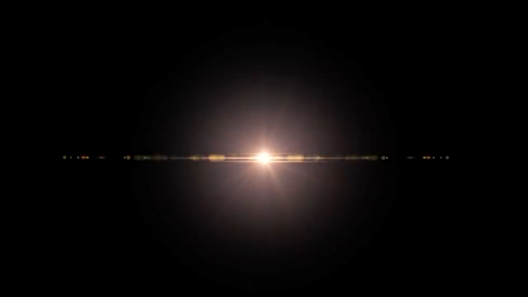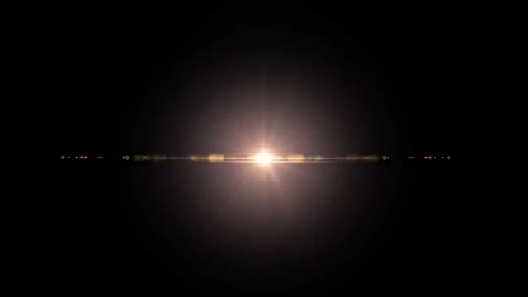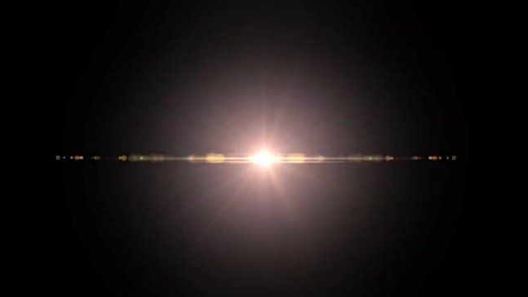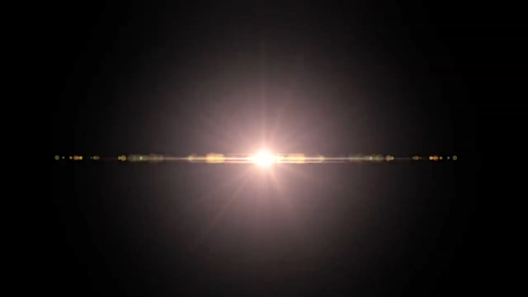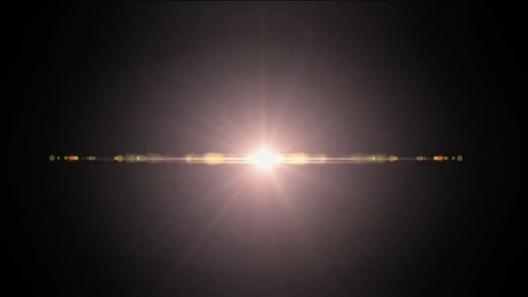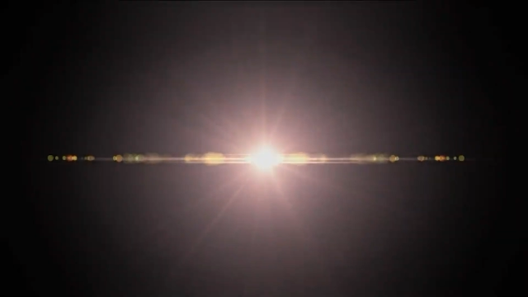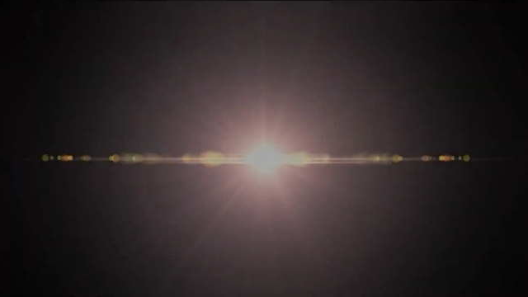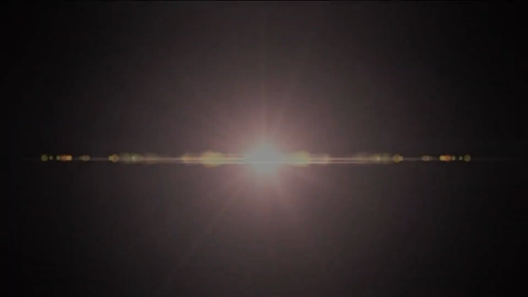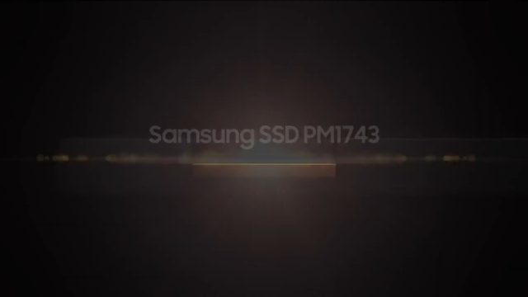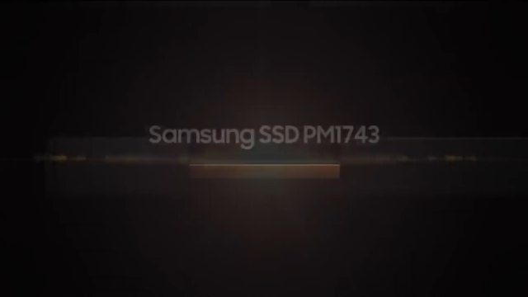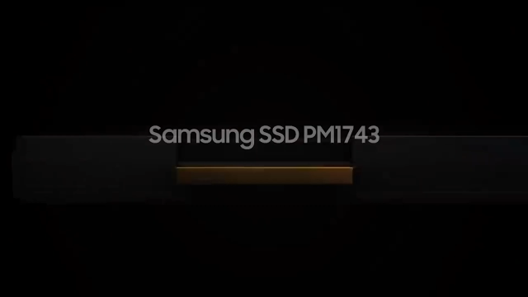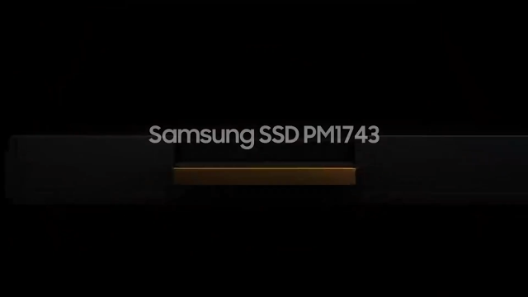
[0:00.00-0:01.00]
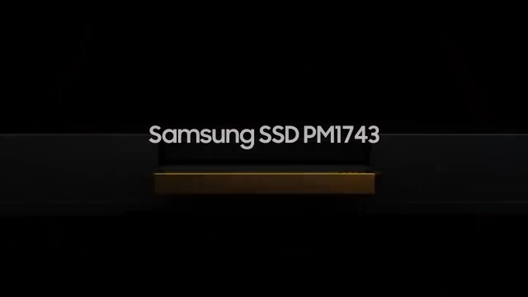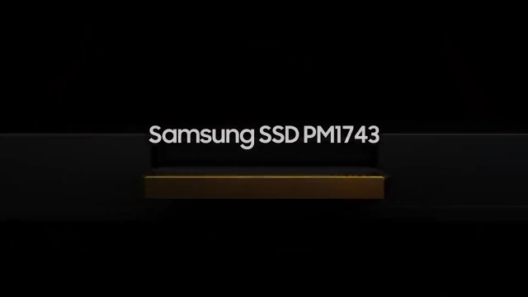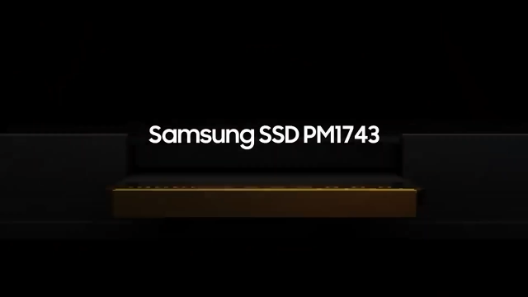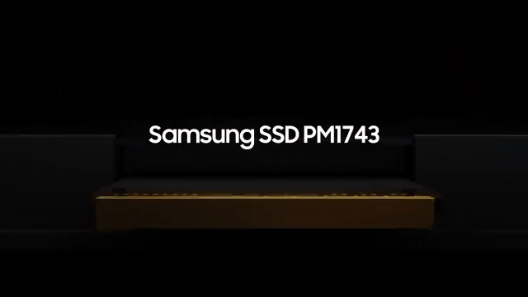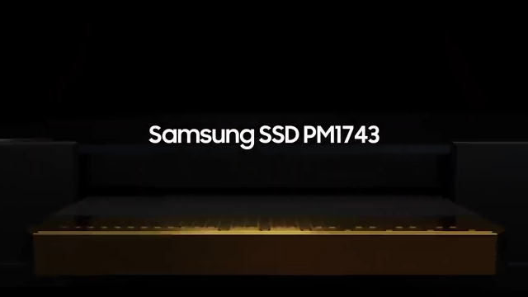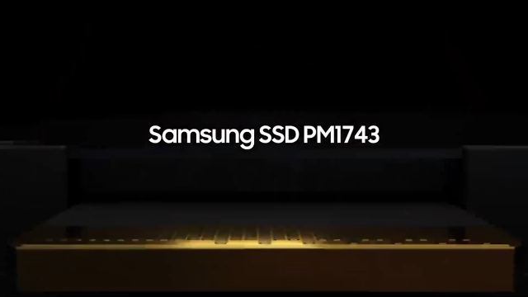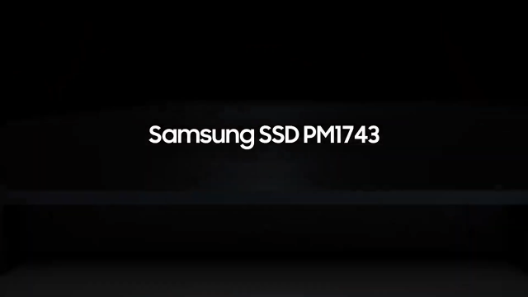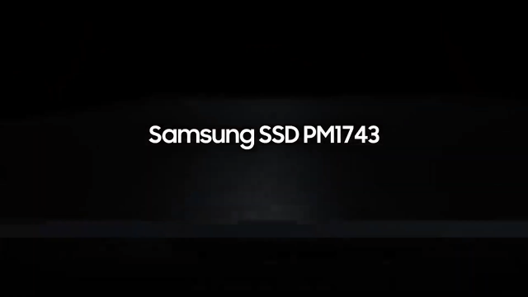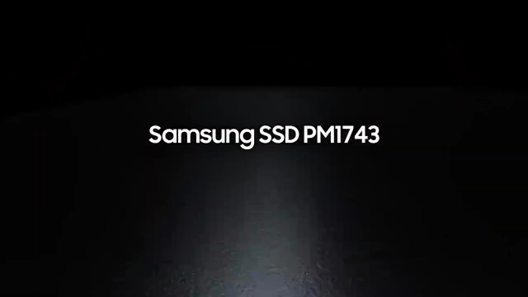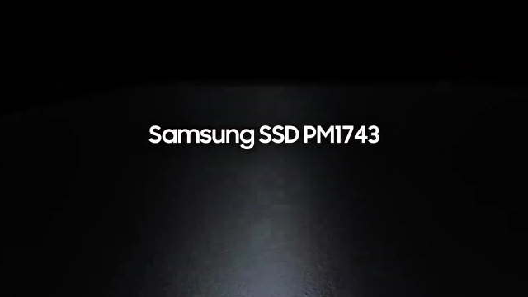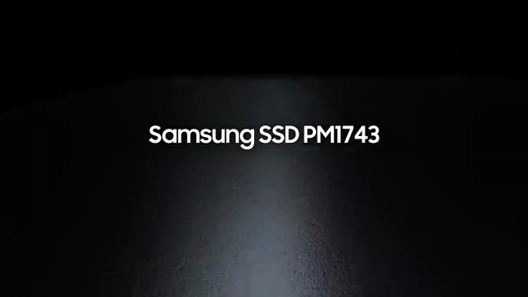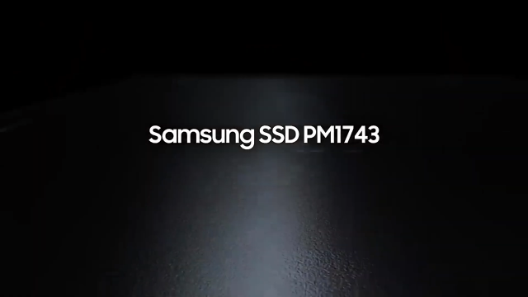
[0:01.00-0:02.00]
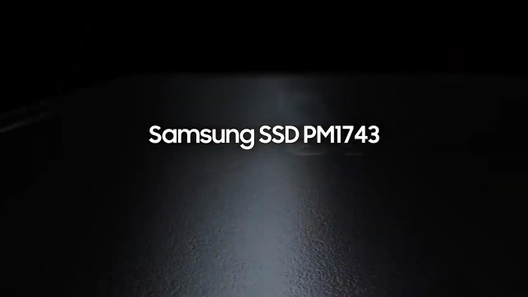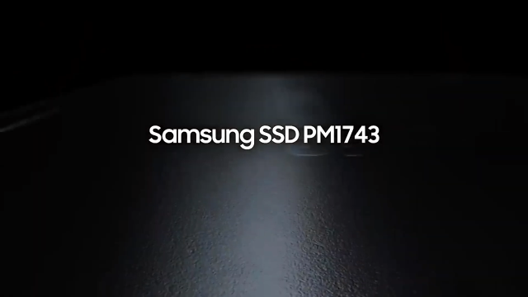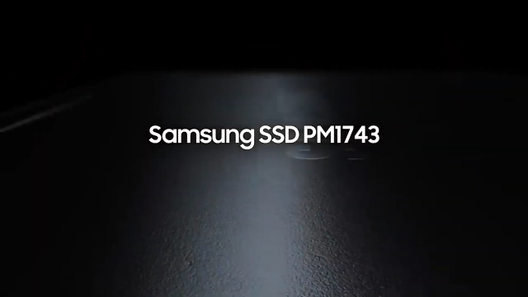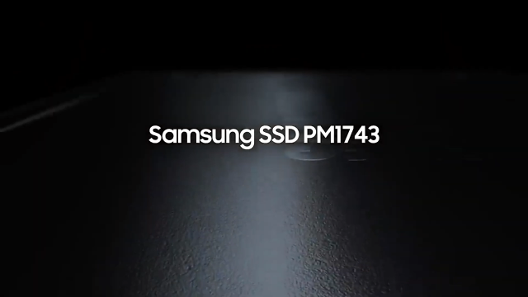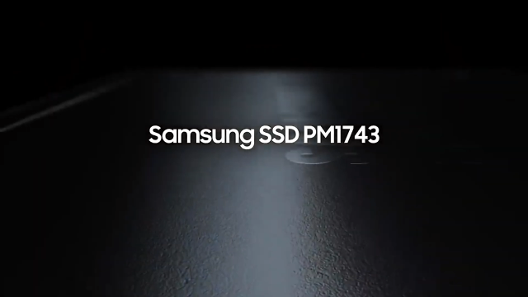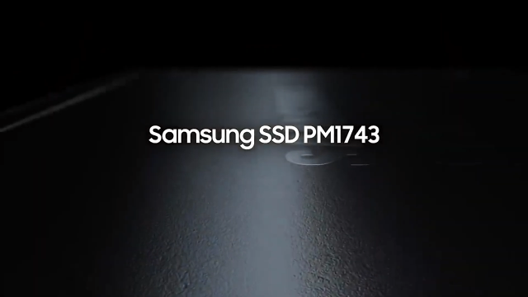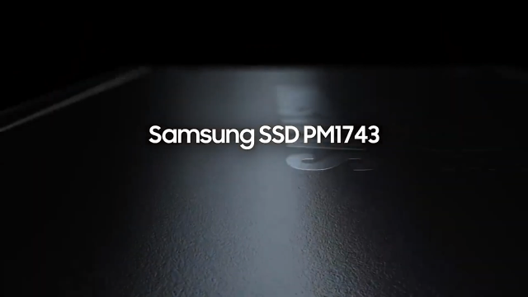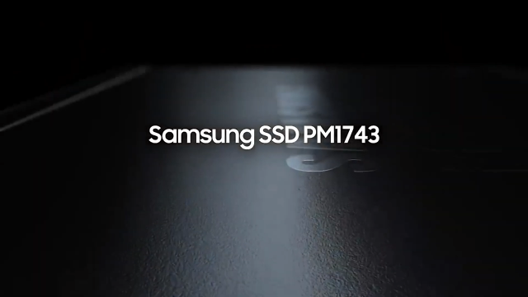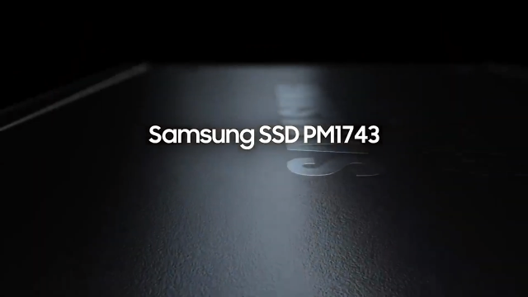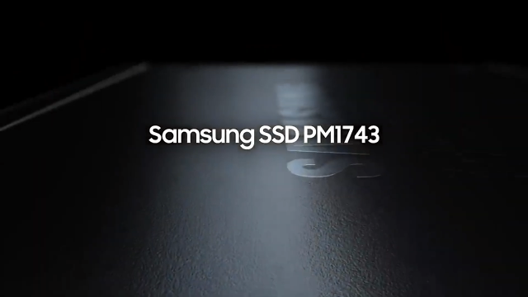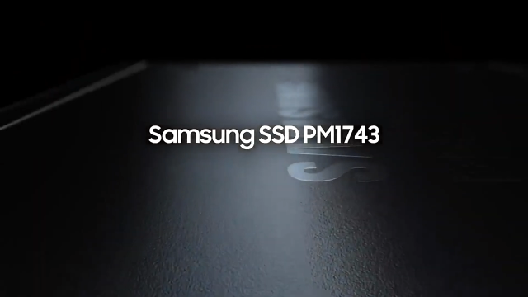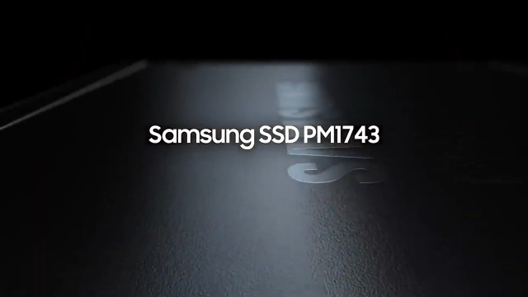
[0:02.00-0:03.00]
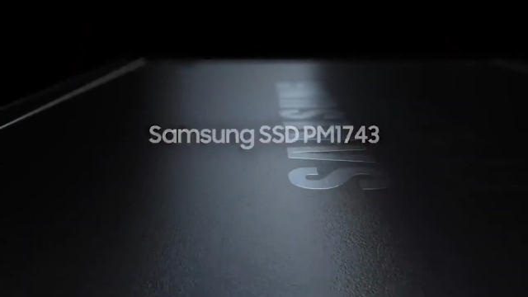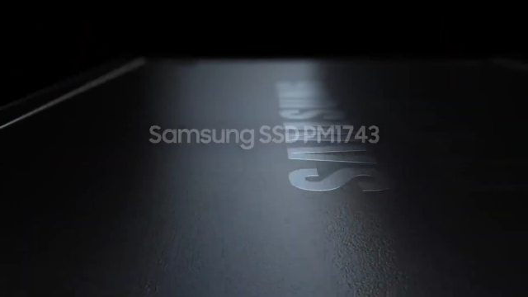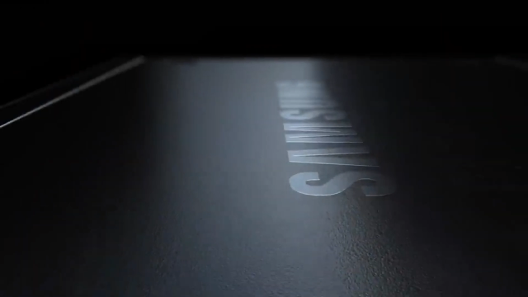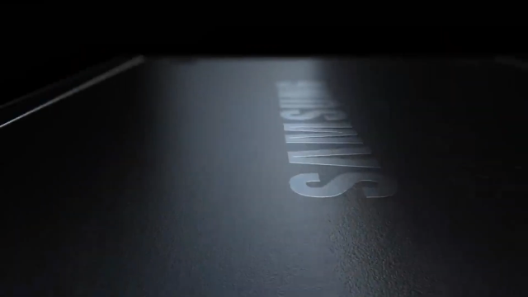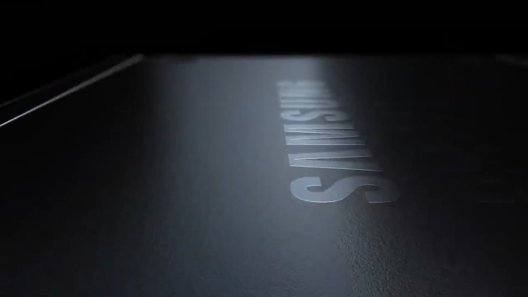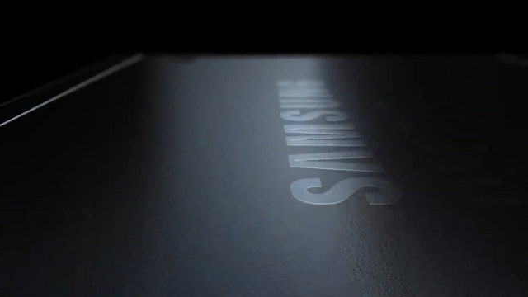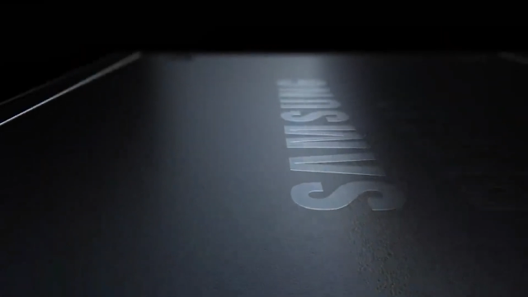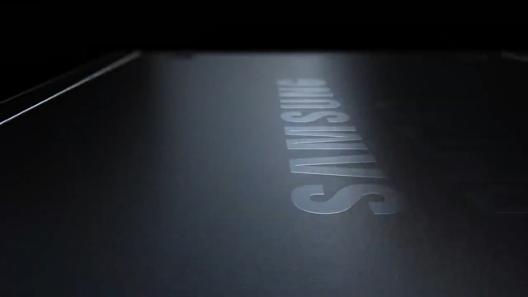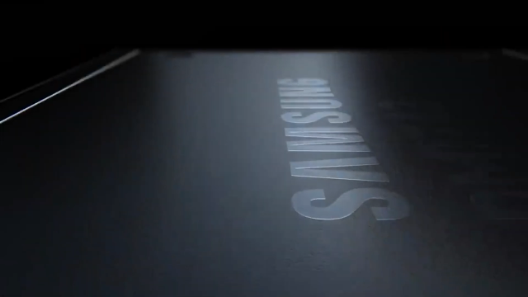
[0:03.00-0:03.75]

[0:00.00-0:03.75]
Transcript: No face is visible, so there are no lips to read.